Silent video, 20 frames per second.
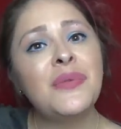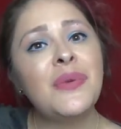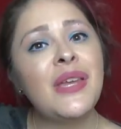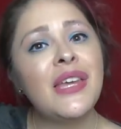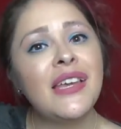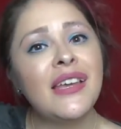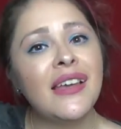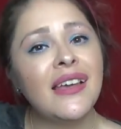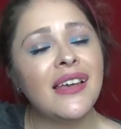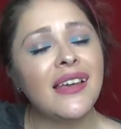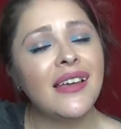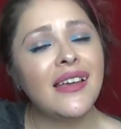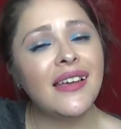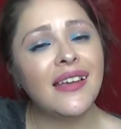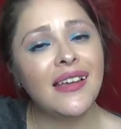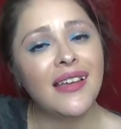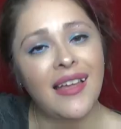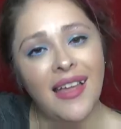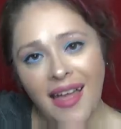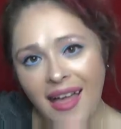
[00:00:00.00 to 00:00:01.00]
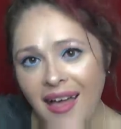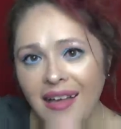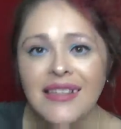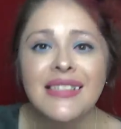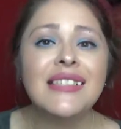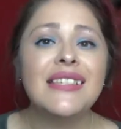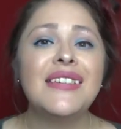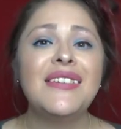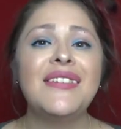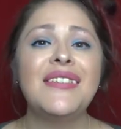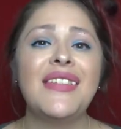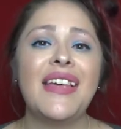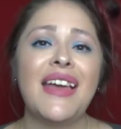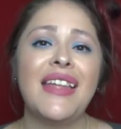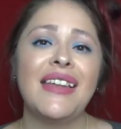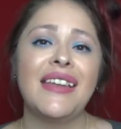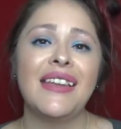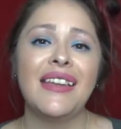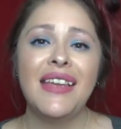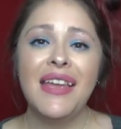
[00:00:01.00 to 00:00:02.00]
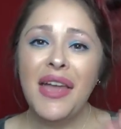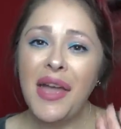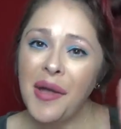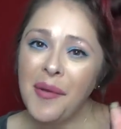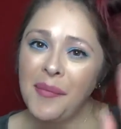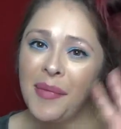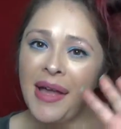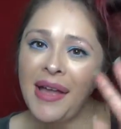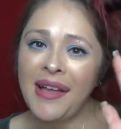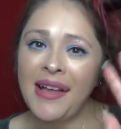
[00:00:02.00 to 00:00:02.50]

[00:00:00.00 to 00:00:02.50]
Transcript: week, I'll see you then. Bye,